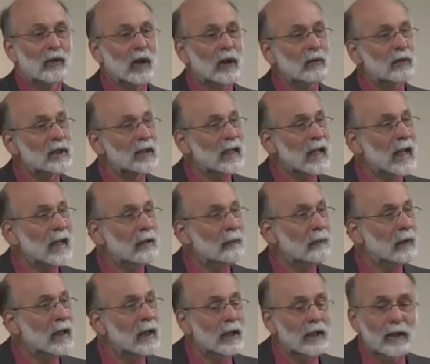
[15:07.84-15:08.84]
what it was
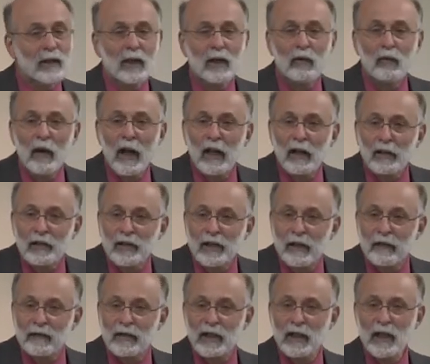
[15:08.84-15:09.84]
like being their
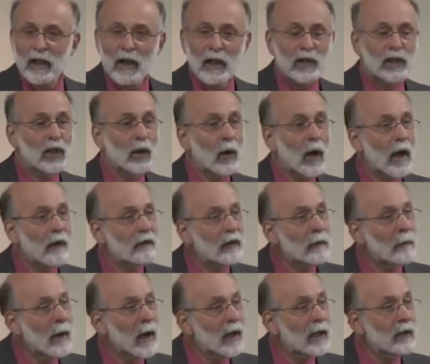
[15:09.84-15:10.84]
relatives. So
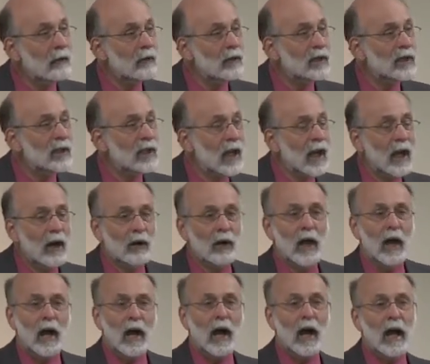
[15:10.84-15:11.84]
everybody was
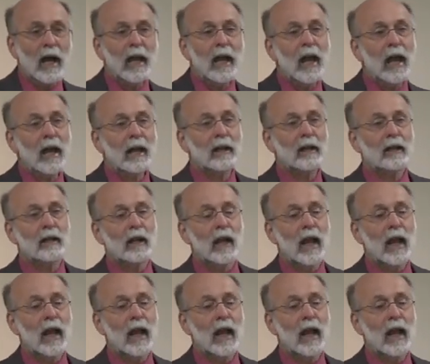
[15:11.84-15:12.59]
scared. I had an